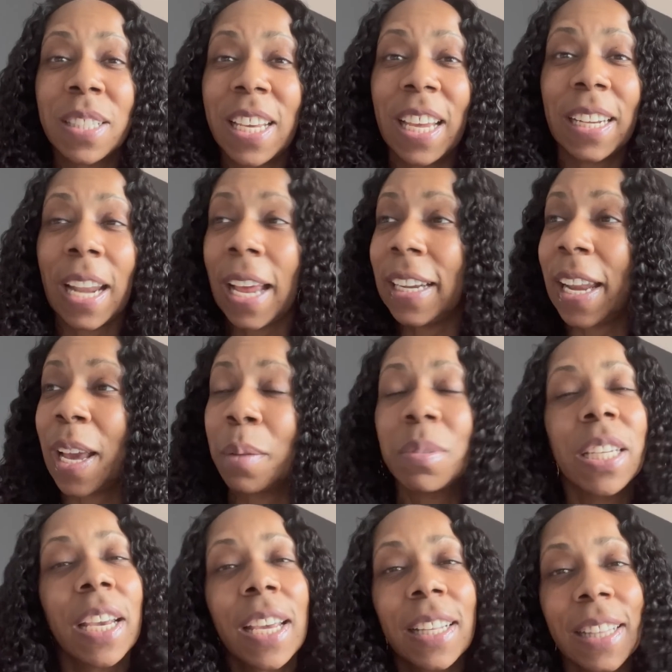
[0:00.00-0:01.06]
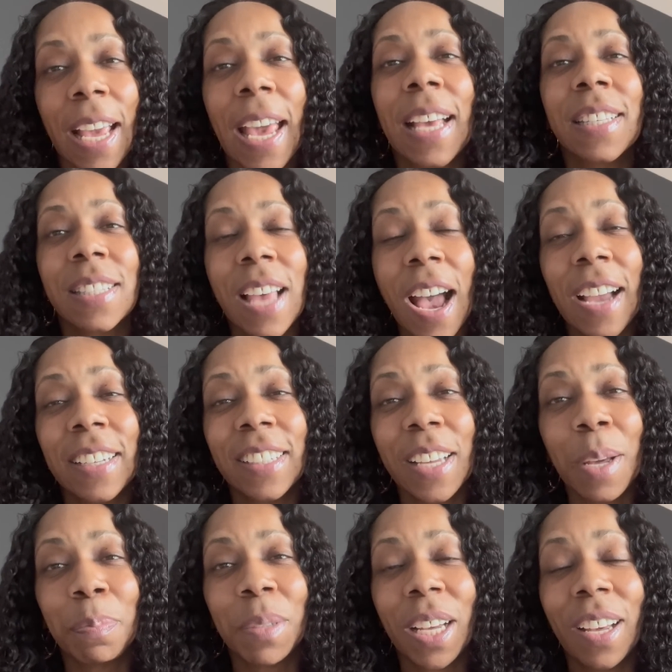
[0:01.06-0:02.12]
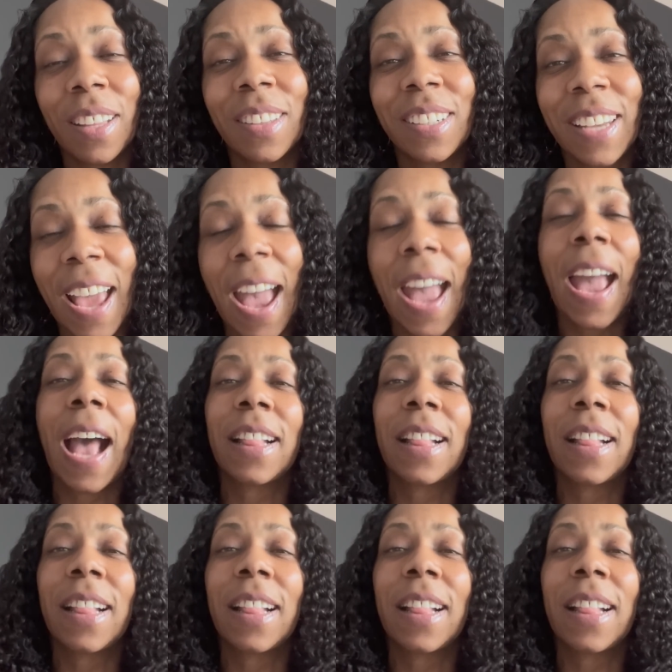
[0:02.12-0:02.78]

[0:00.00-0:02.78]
getting their damn ticket that had signed up the other day.